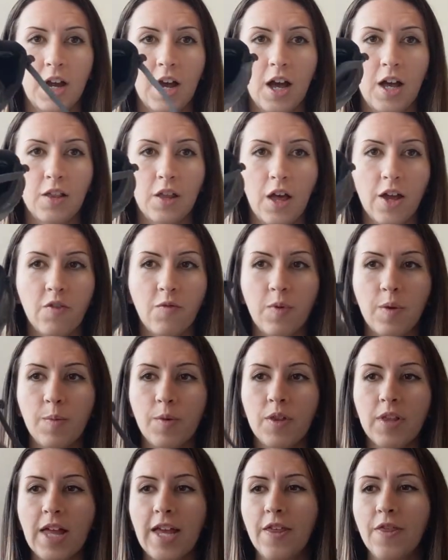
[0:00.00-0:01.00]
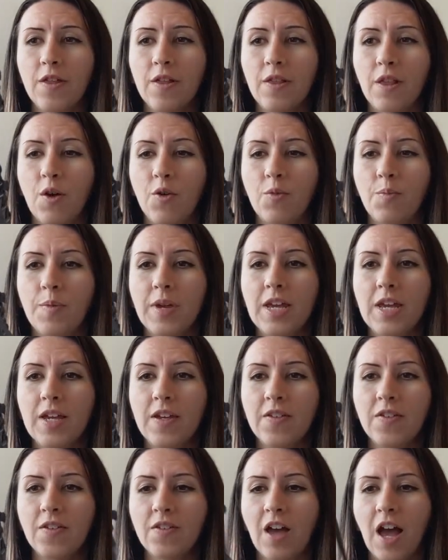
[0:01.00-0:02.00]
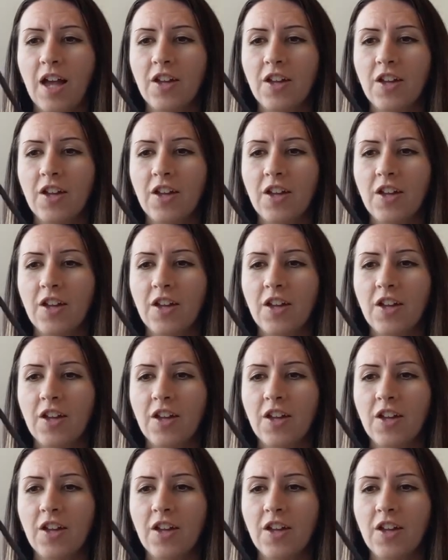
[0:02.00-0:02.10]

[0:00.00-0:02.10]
A lot of people like the Lone Peaks.